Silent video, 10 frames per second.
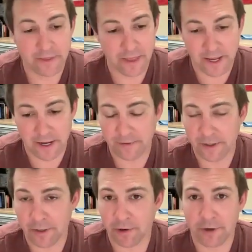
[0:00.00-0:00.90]
that
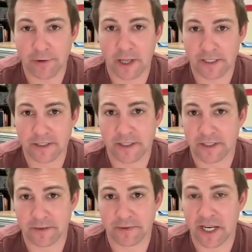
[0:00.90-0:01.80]
you are utilizing to
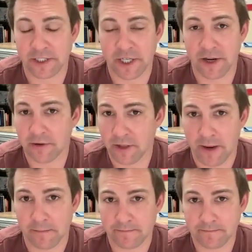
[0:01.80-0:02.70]
substantiate your
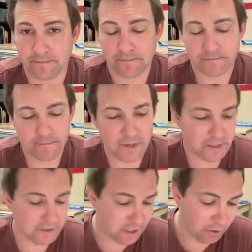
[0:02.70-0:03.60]
claim.
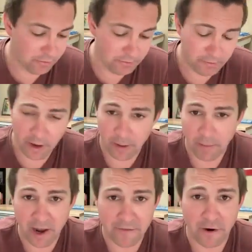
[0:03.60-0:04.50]
So on
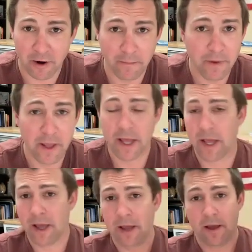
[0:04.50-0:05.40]
my farm,
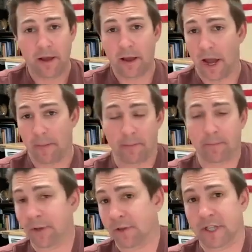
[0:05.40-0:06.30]
I'm
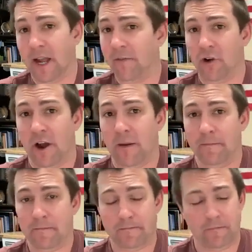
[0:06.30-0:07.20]
using cover
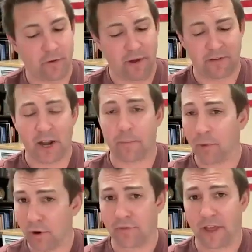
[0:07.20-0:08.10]
crop. Well, I've got to
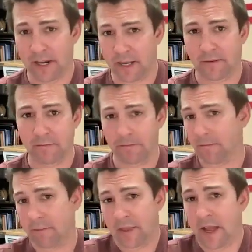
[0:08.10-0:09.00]
prove that
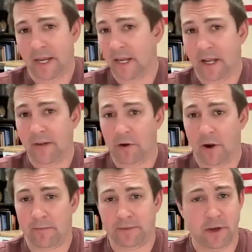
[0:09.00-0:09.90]
I did a cover
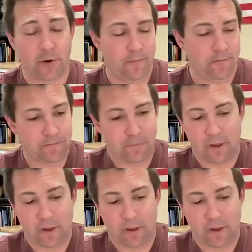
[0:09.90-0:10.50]
crop. So